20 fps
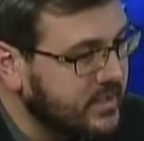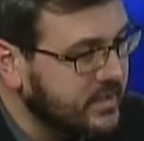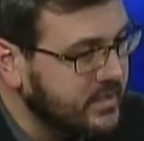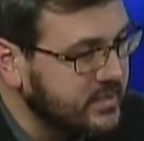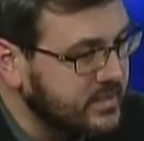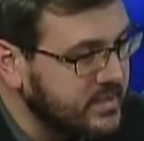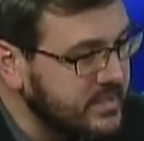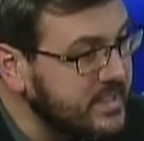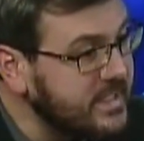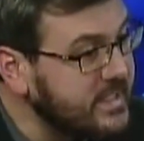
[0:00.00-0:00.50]

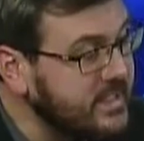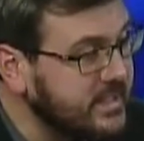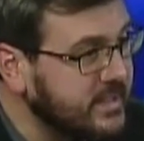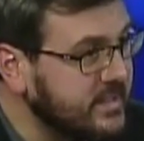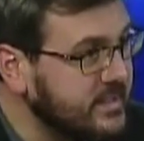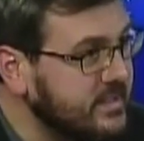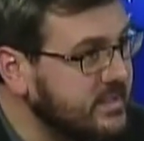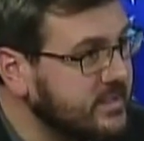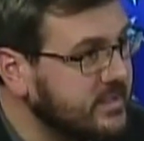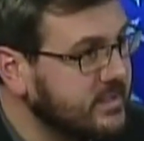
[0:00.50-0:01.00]

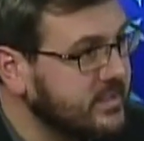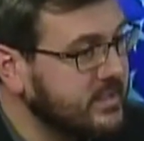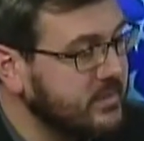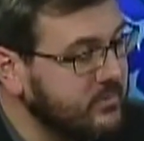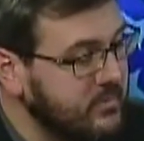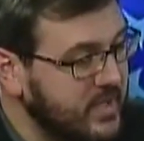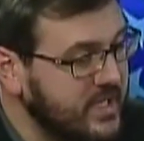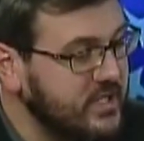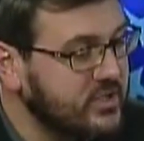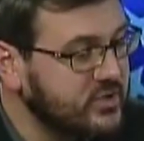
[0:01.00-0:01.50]
needed and
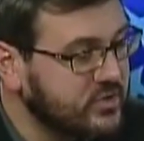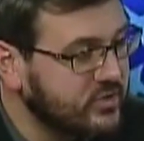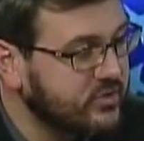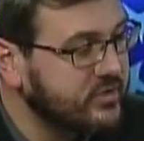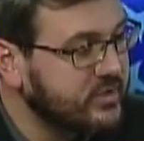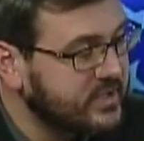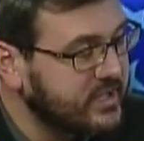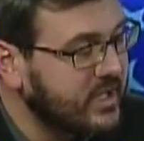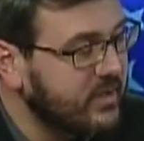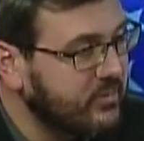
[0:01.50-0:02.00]
make sure
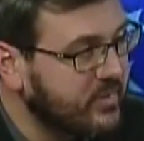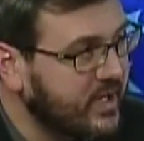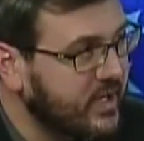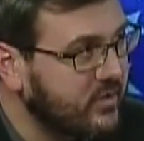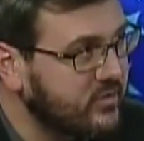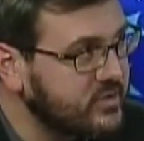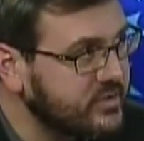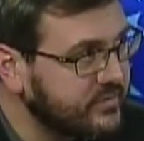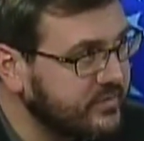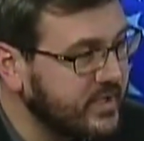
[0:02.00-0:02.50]
that that power
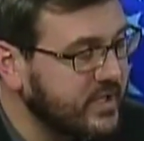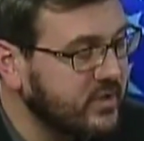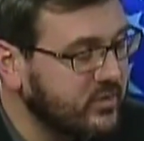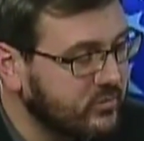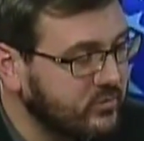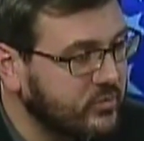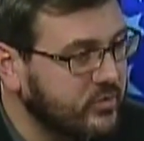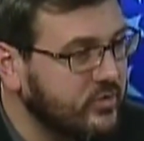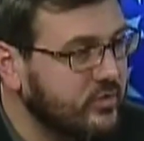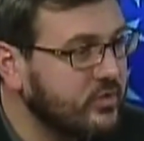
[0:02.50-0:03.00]
is
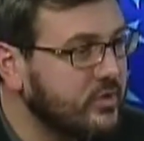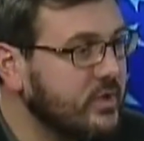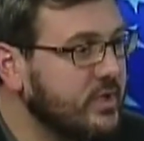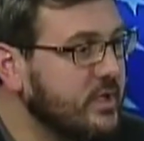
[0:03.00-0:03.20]
available.